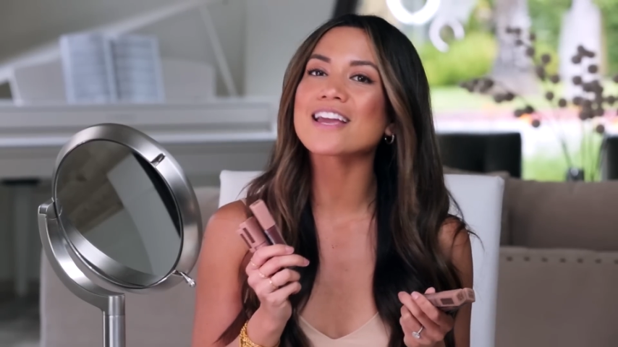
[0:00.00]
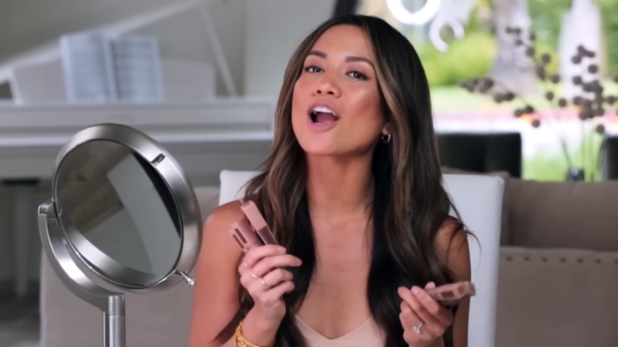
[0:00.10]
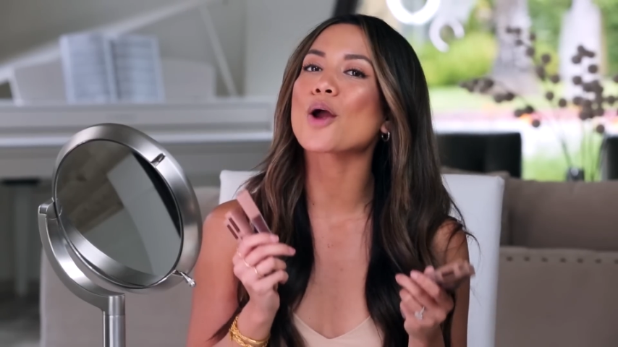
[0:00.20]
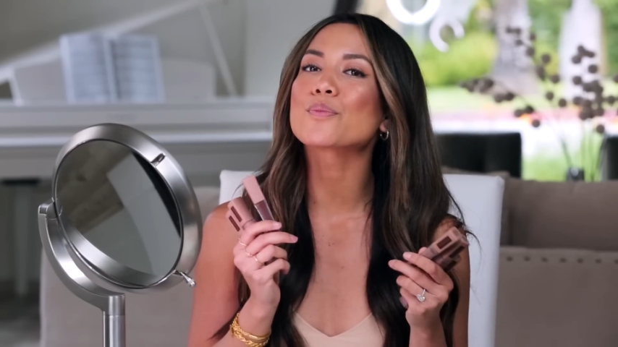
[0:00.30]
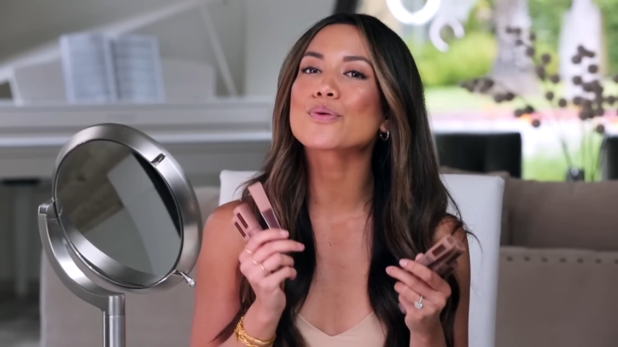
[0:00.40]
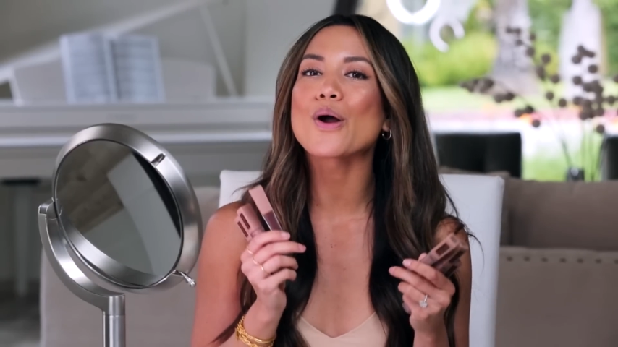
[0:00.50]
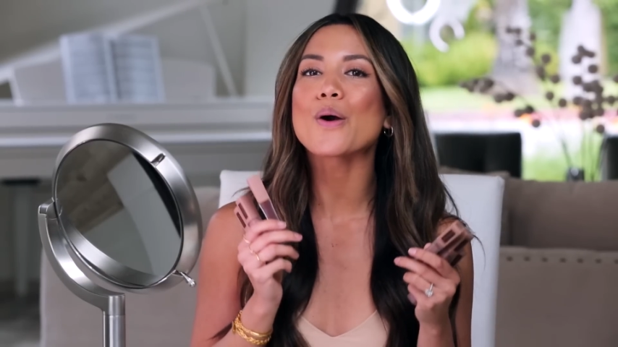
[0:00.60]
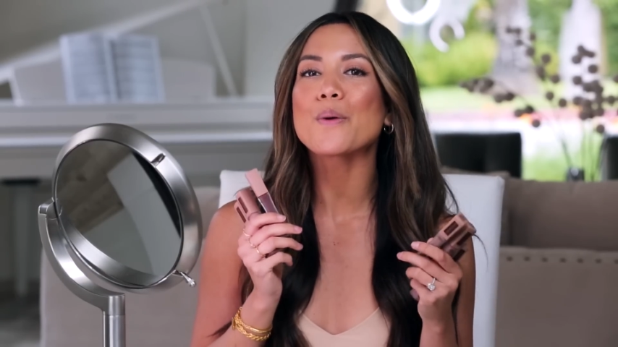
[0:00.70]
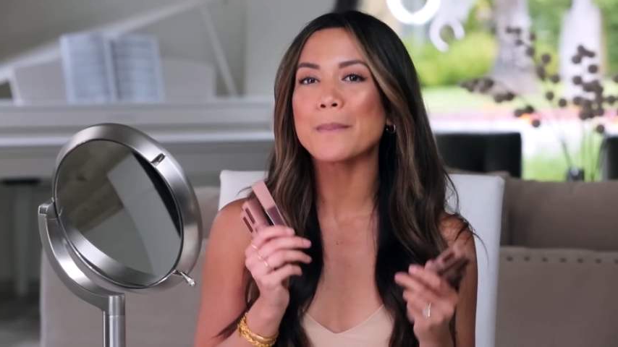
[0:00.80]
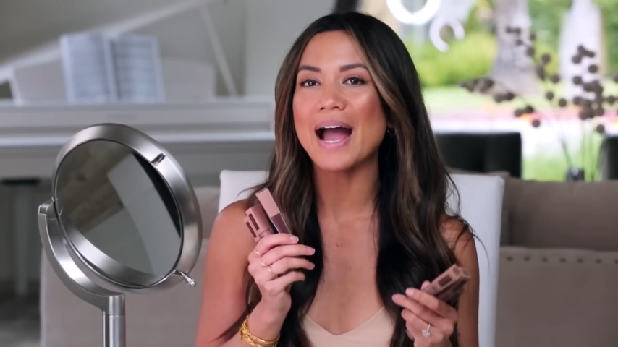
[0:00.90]
They are
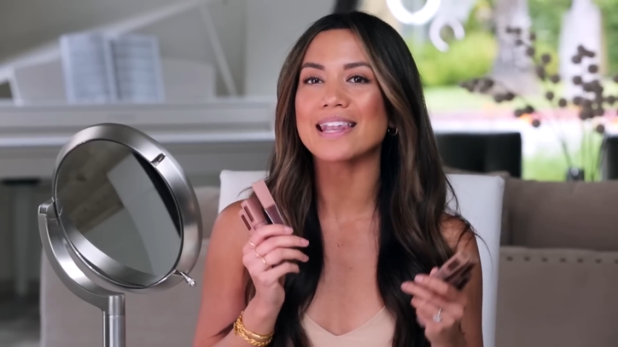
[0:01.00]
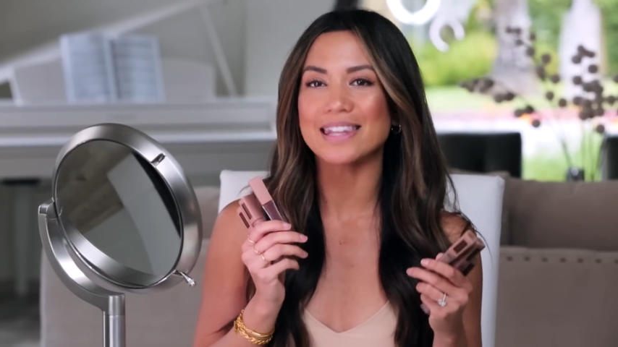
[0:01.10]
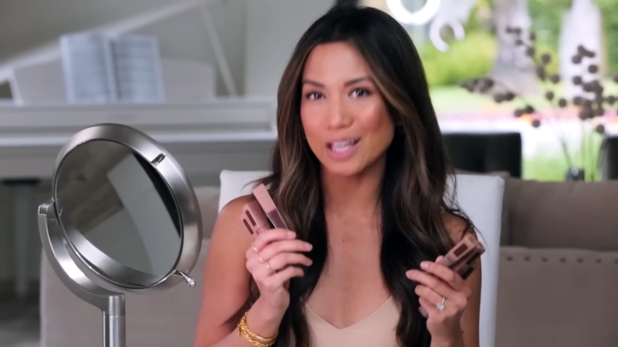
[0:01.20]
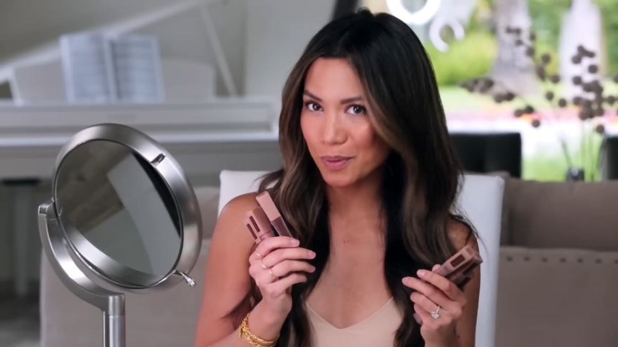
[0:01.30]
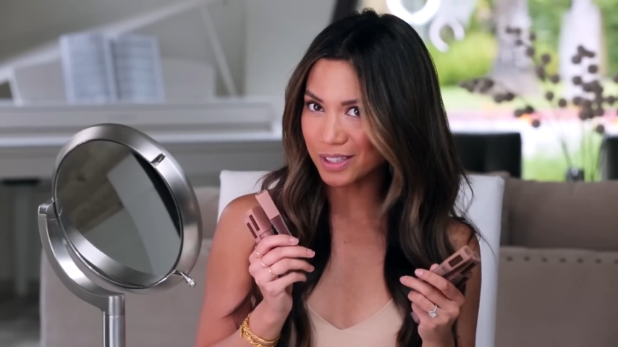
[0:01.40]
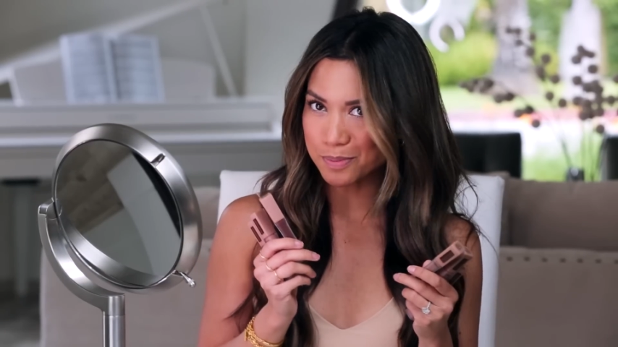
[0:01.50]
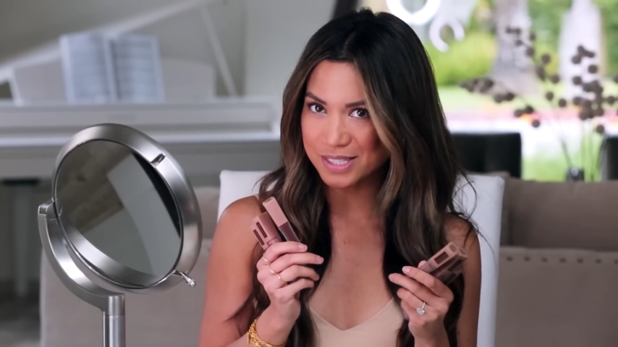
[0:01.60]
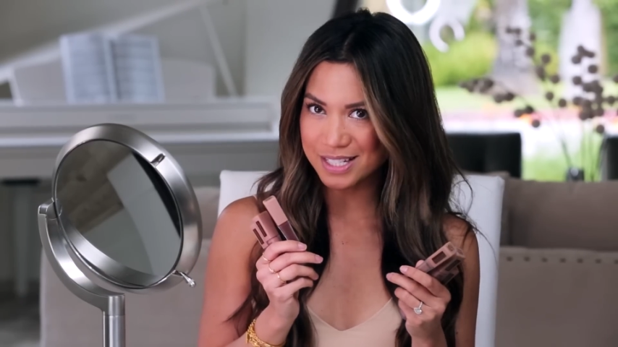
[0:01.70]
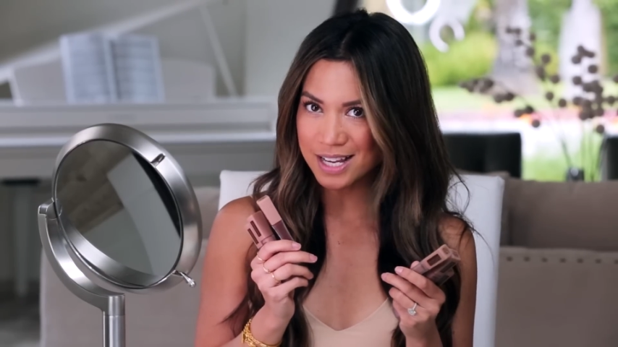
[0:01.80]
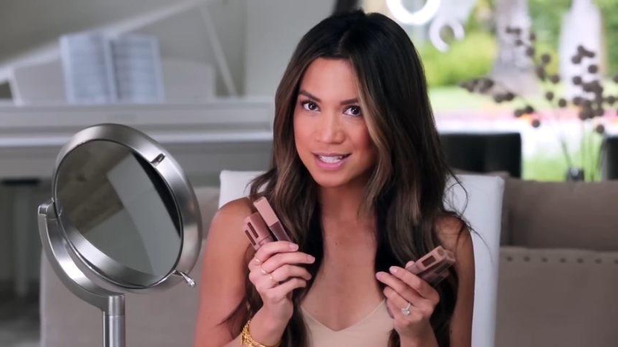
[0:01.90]
pro matte liquid
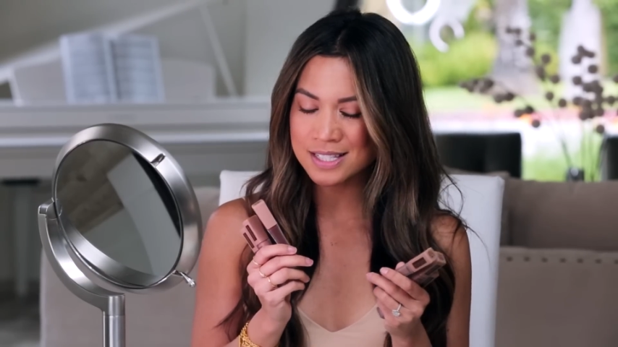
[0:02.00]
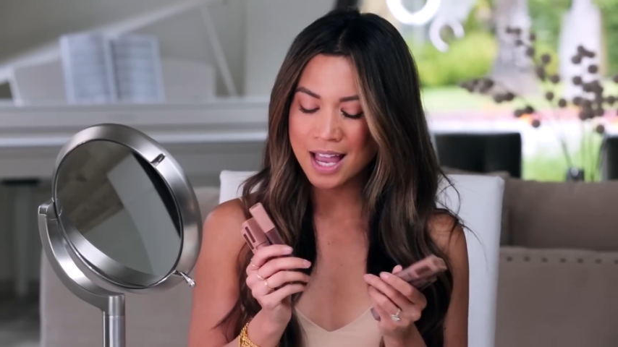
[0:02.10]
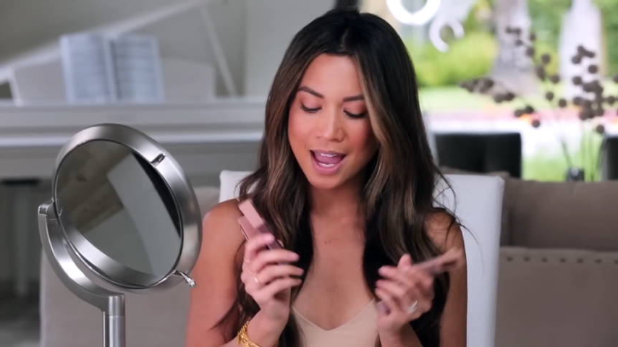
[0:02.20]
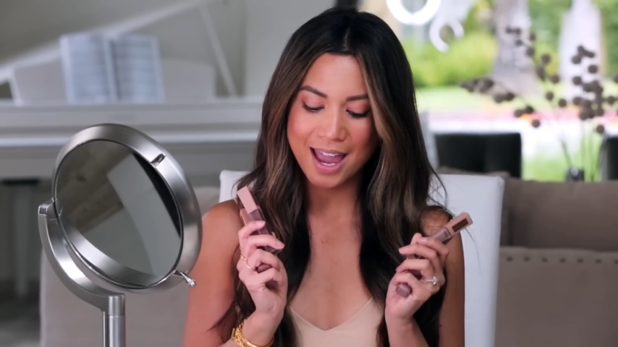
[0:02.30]
lipsticks,